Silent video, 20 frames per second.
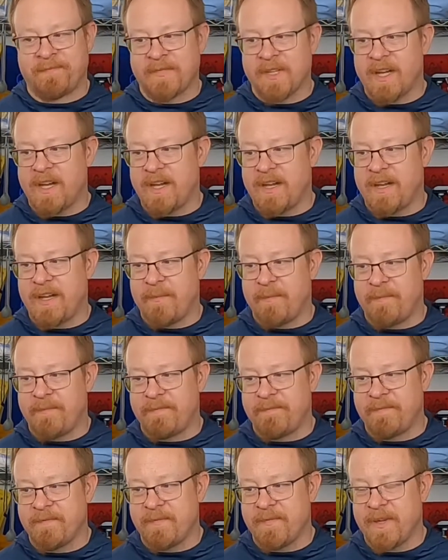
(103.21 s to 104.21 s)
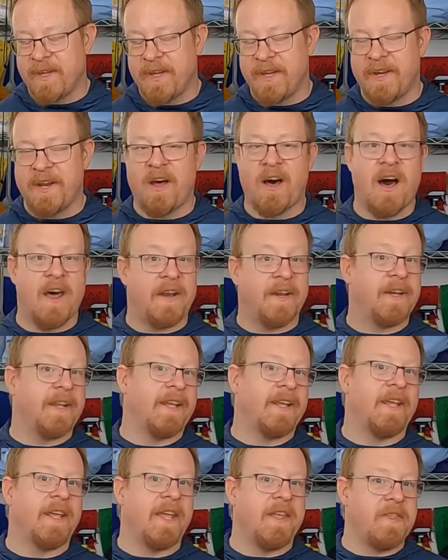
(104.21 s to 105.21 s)
an
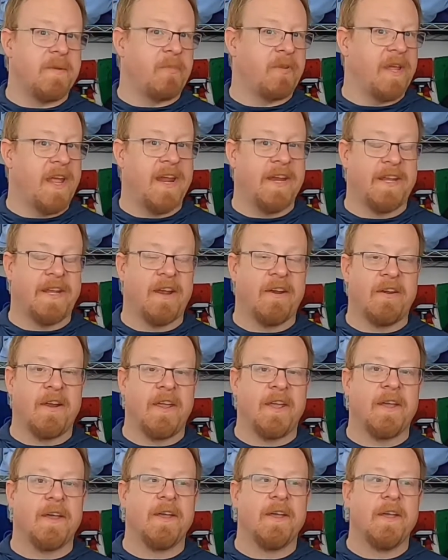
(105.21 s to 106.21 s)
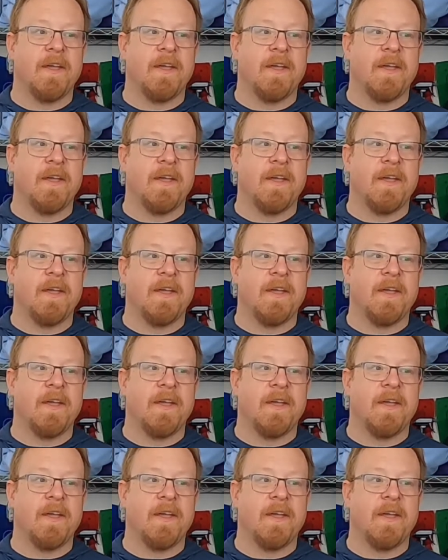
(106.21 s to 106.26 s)
oddity in the planning area